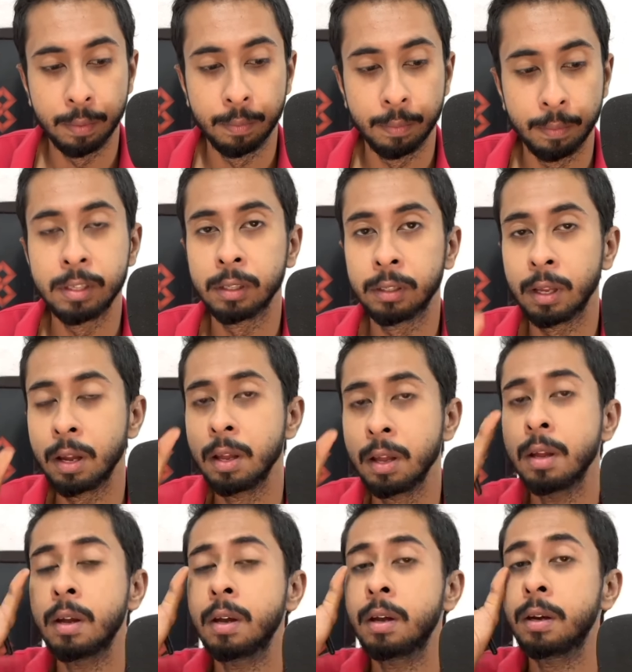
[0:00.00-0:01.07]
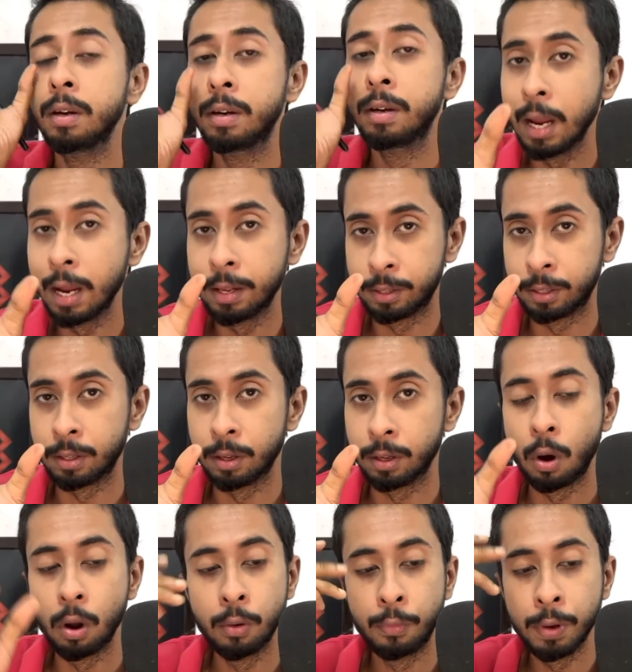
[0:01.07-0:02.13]
These are the days
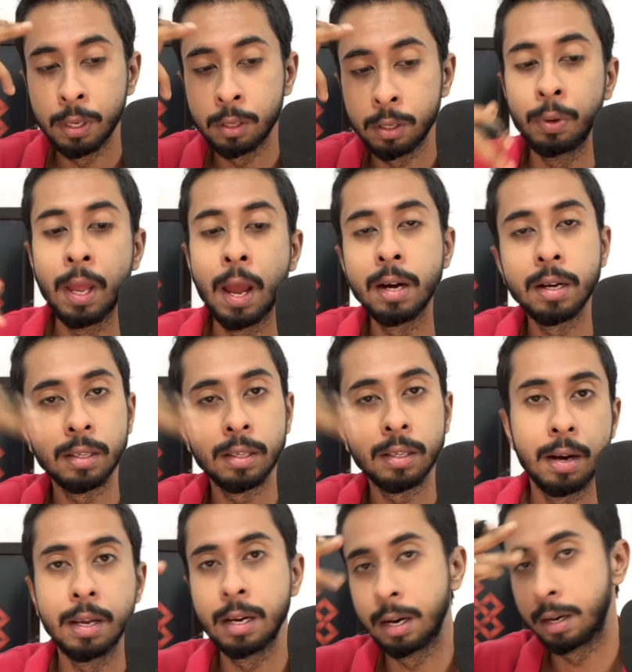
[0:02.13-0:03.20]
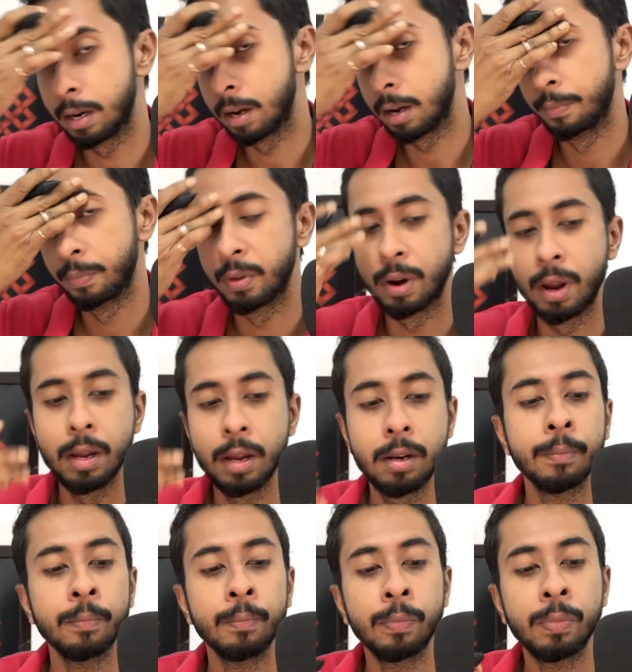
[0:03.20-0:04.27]
on which we had sunny data, right?
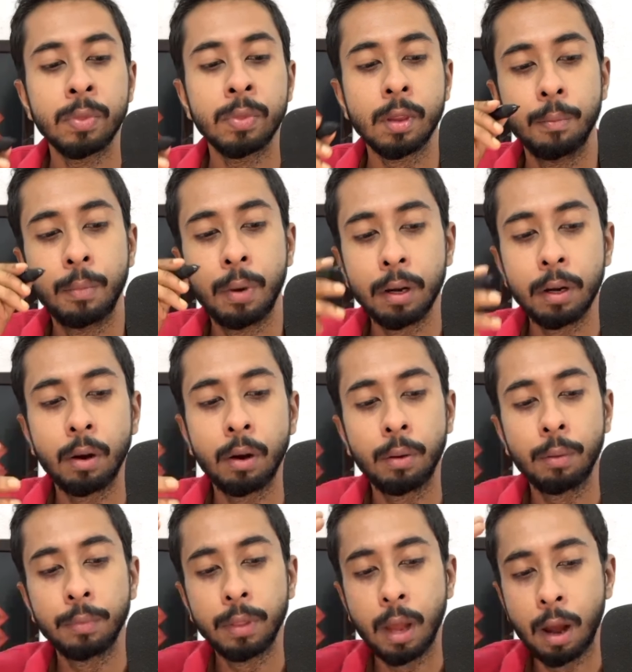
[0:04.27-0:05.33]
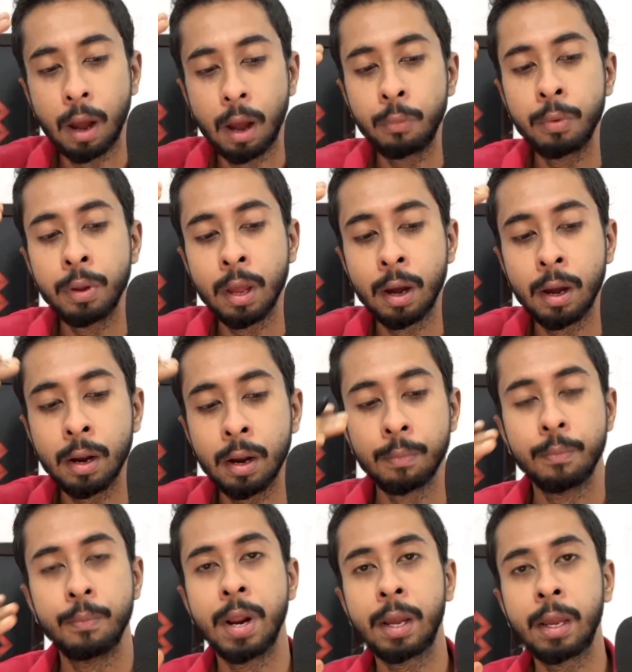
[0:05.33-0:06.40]
But now we are
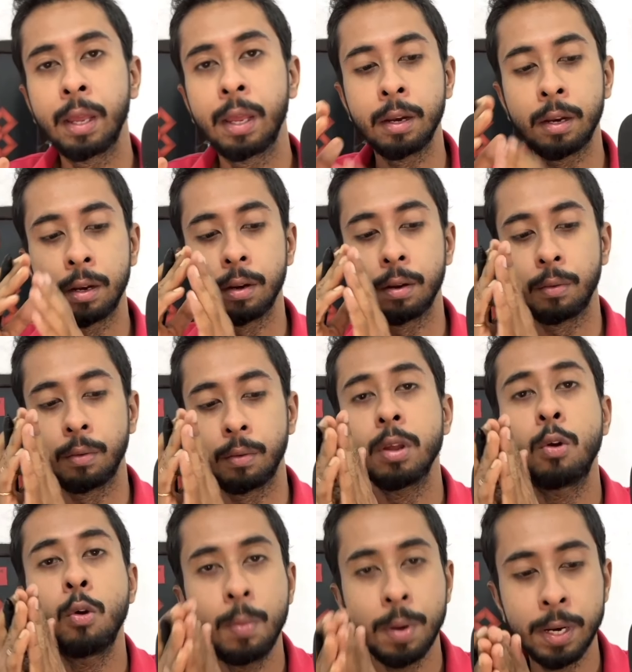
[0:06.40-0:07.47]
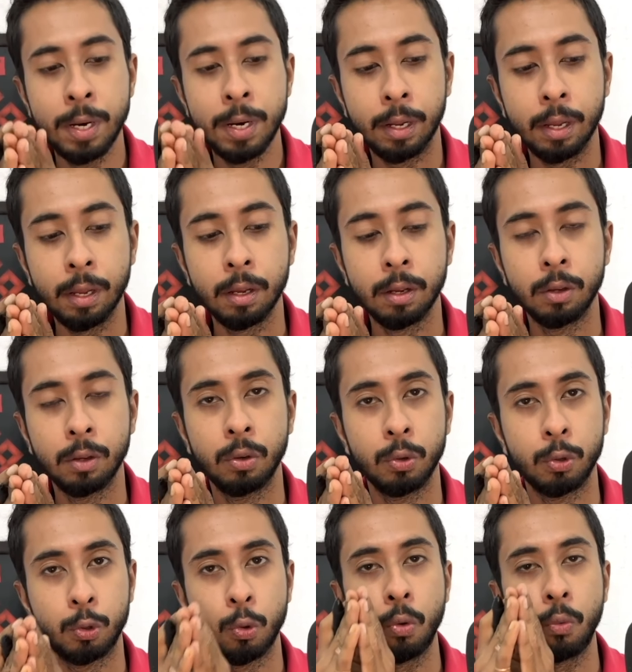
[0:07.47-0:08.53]
breaking it on humidity,
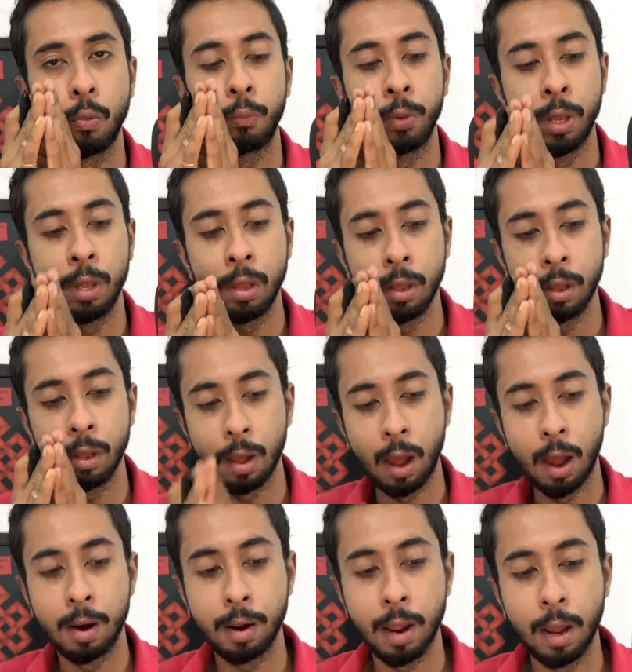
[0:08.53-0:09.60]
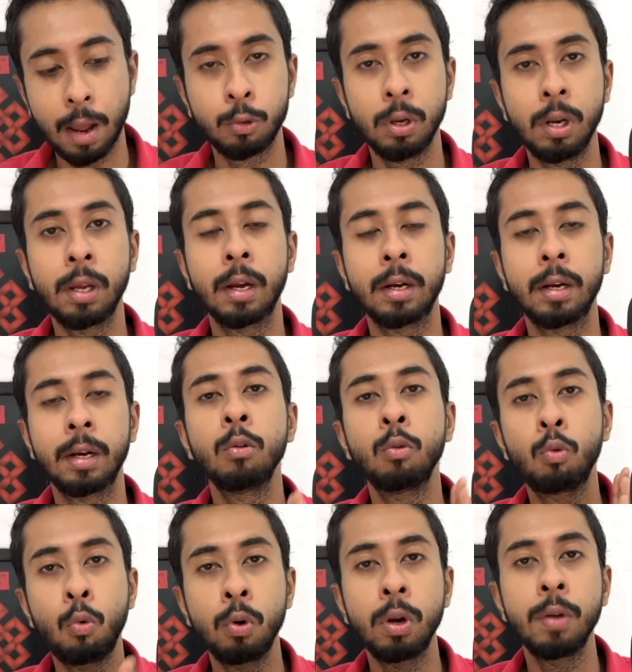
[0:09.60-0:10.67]
so we are actually getting
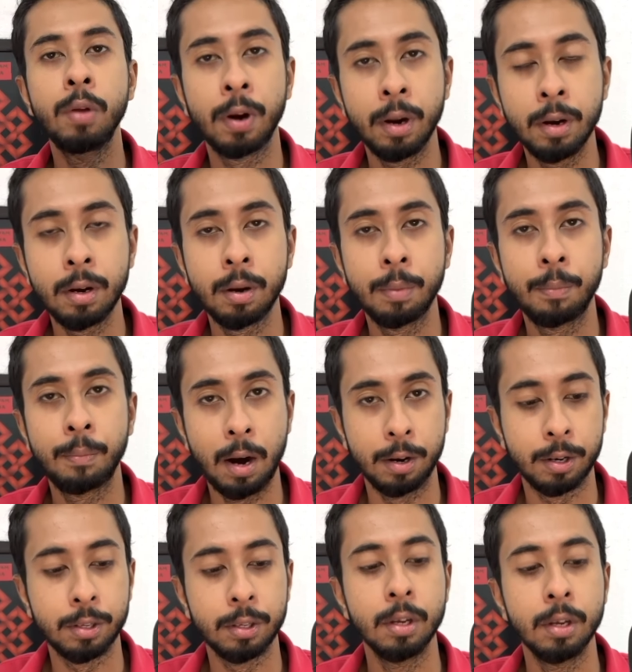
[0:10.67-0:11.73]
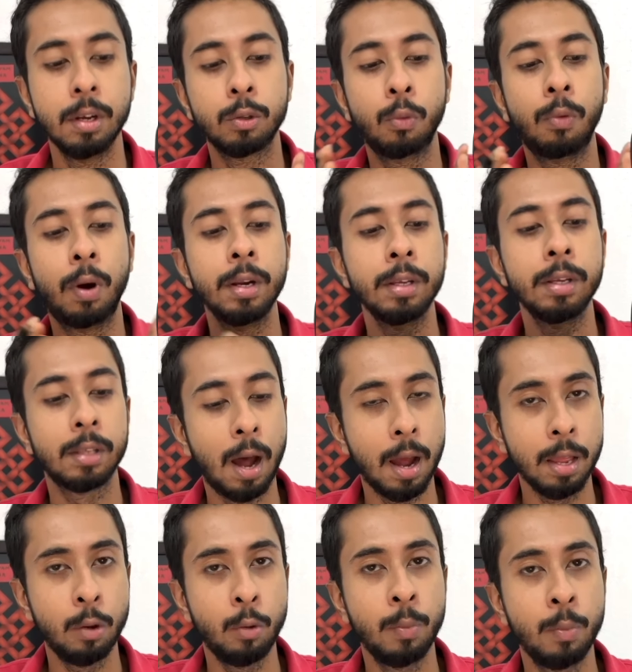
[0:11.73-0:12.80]
two different parts. So one is high
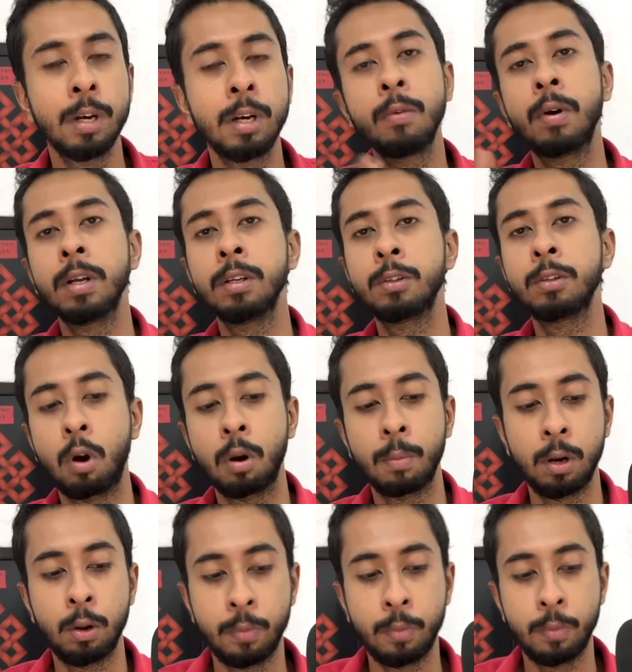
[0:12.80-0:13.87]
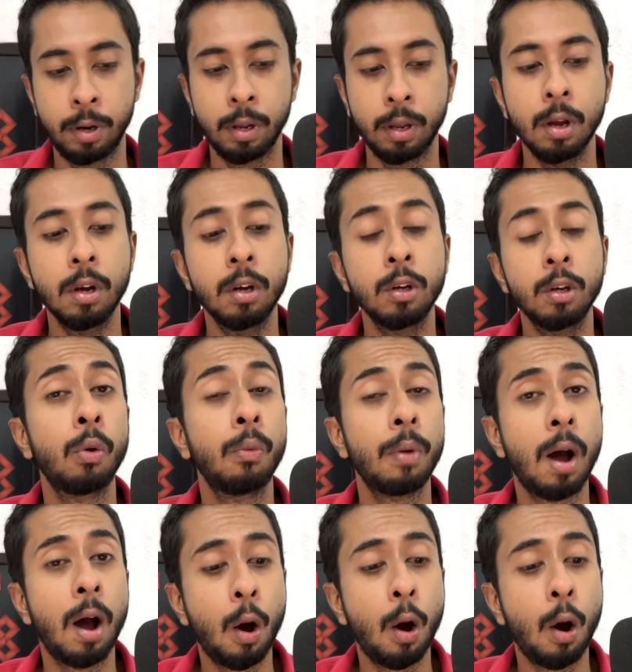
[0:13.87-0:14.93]
humidity, one is normal humidity. So
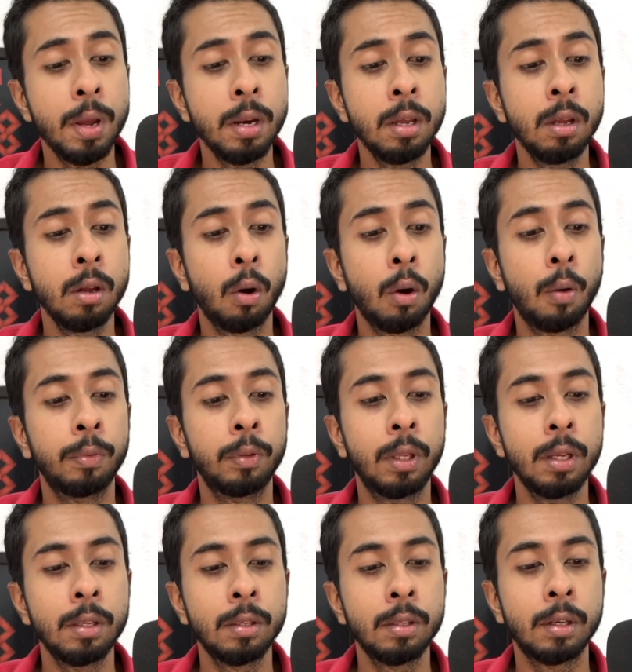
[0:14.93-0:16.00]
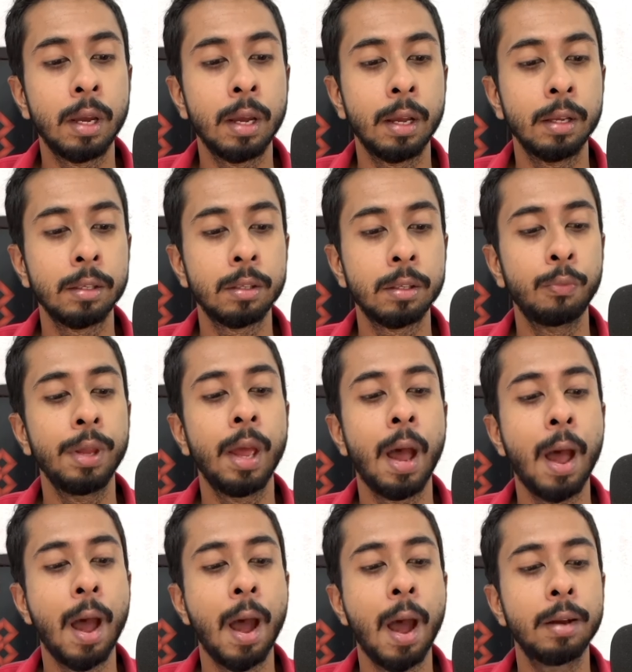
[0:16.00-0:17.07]
how many of these days we
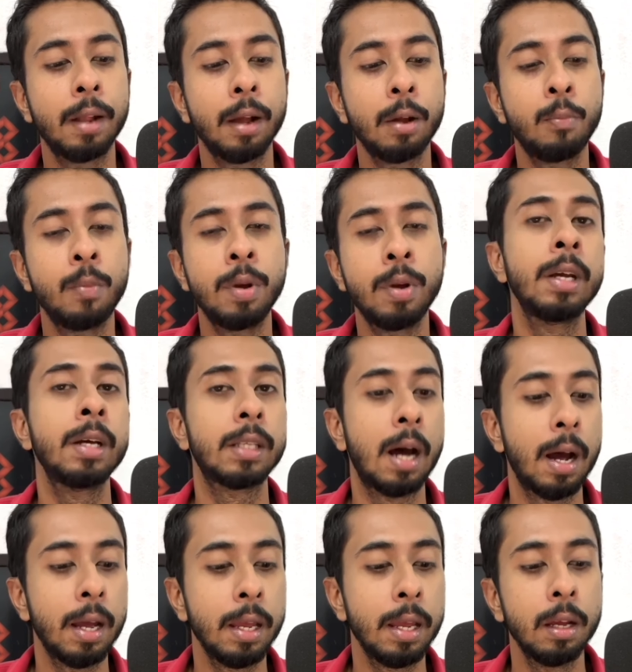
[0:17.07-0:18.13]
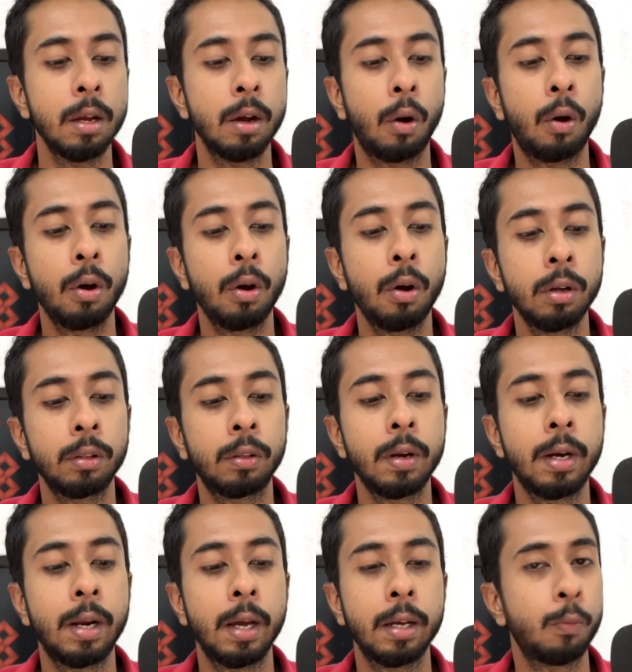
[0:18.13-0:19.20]
had the humidity as high? On 3
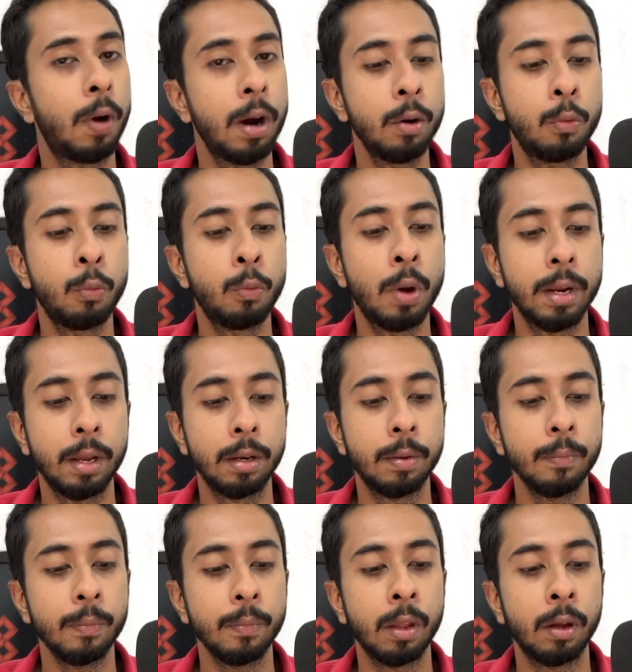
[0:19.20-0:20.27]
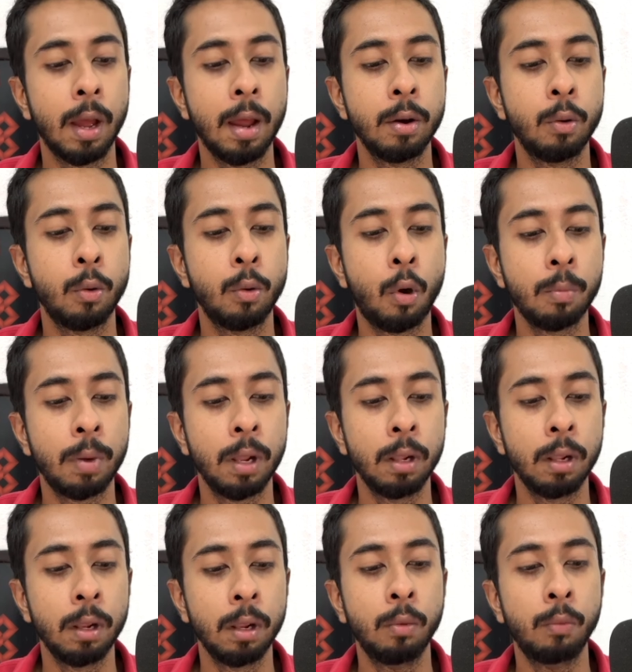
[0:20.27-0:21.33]
days, 1, 2 and 8, and normal
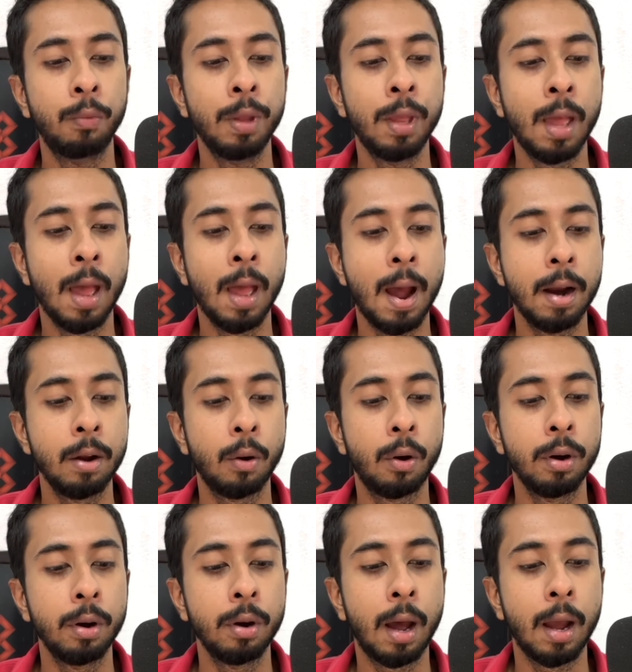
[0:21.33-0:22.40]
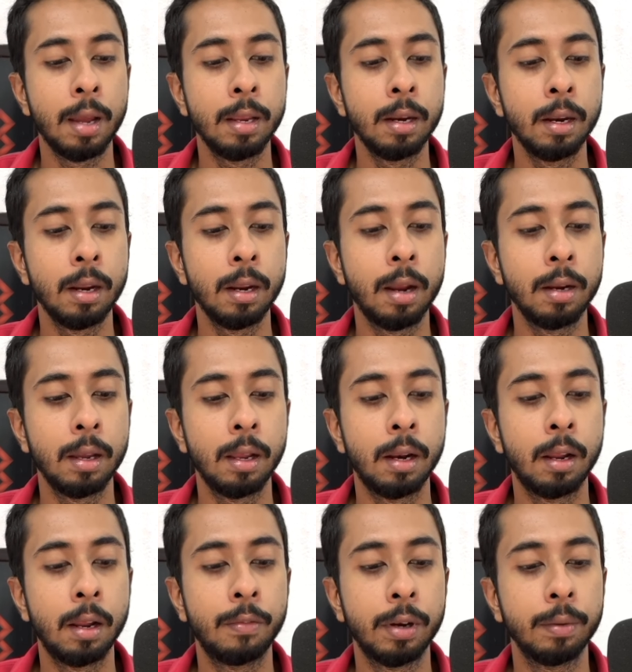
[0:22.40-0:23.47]
we had on 9 and
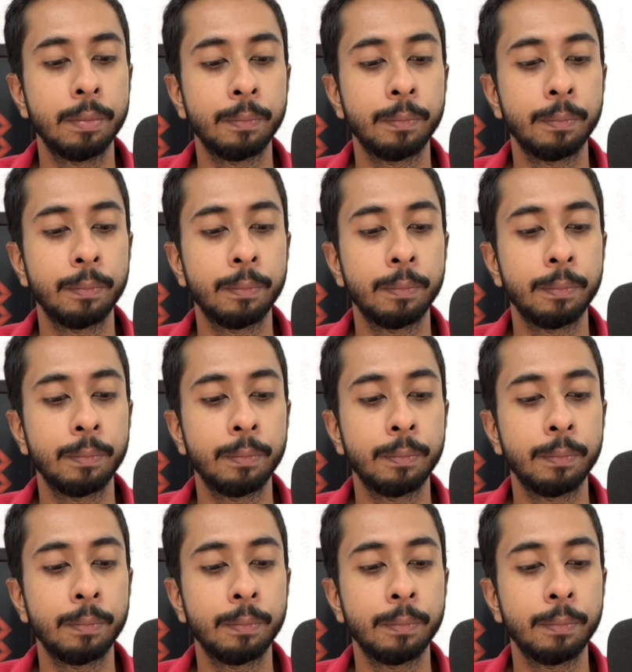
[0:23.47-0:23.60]
11.